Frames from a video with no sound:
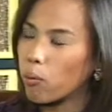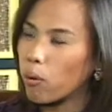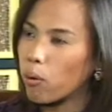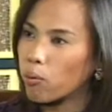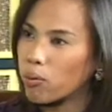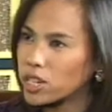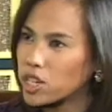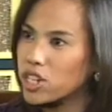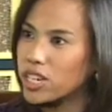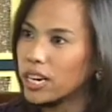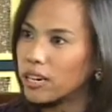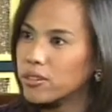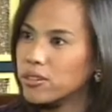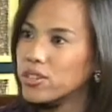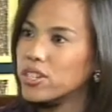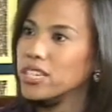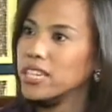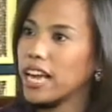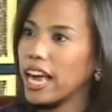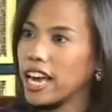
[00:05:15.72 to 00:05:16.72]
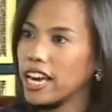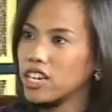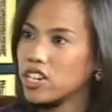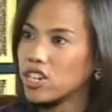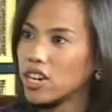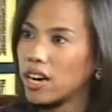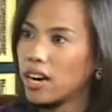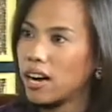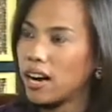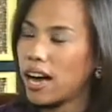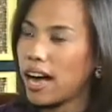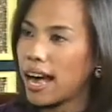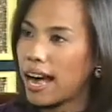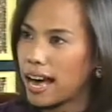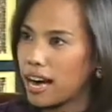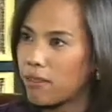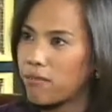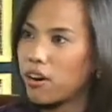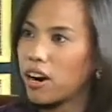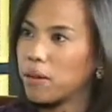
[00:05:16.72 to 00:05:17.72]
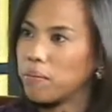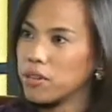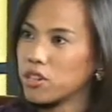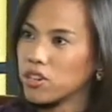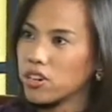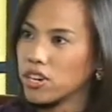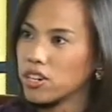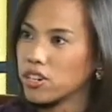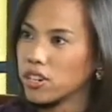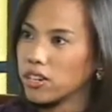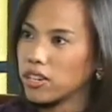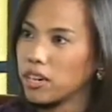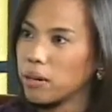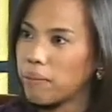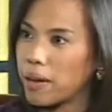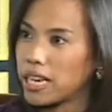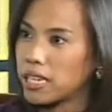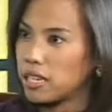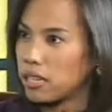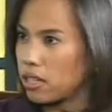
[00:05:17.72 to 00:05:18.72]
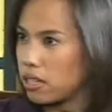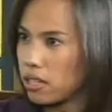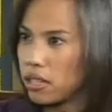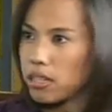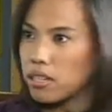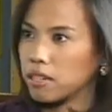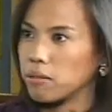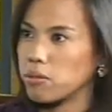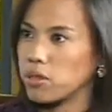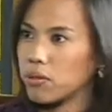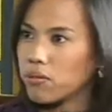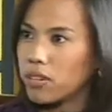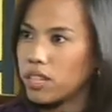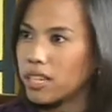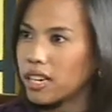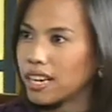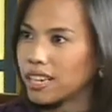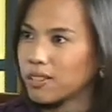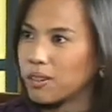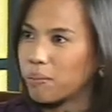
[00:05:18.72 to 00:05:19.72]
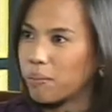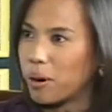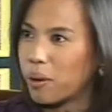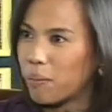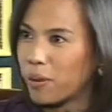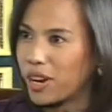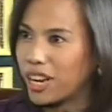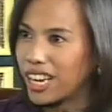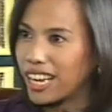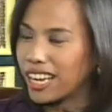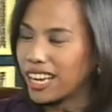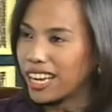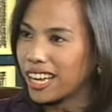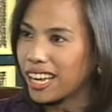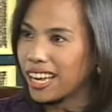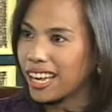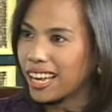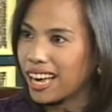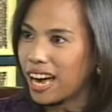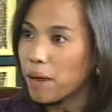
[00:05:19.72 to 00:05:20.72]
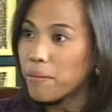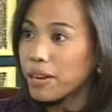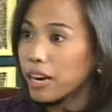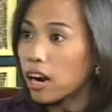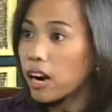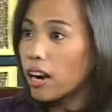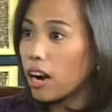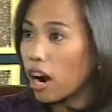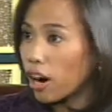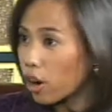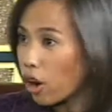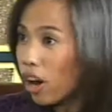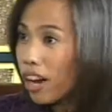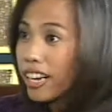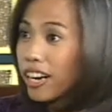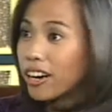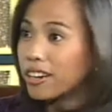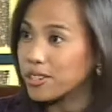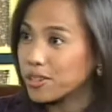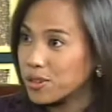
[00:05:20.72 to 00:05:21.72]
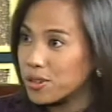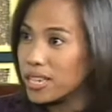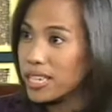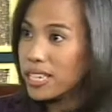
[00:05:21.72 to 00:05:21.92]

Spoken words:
which countries in Asia have arbitration capacities in terms of intellectual property? I mean, are all countries